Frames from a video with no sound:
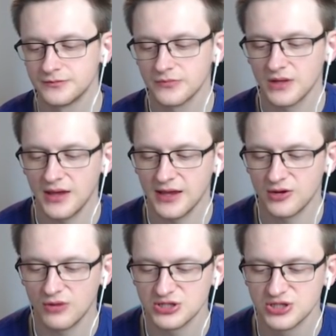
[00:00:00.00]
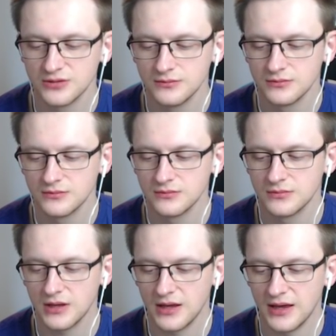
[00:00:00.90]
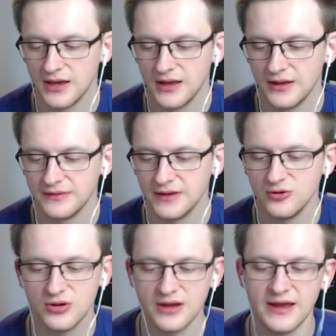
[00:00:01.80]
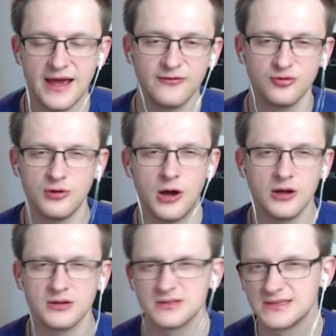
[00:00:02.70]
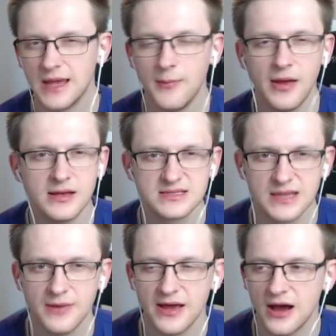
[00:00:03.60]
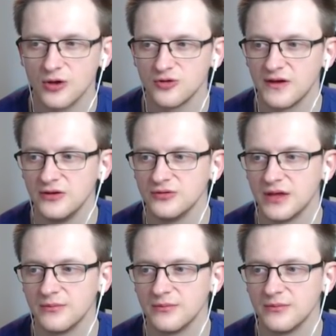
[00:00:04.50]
aggression, and then you kind of have to semi outvalue them.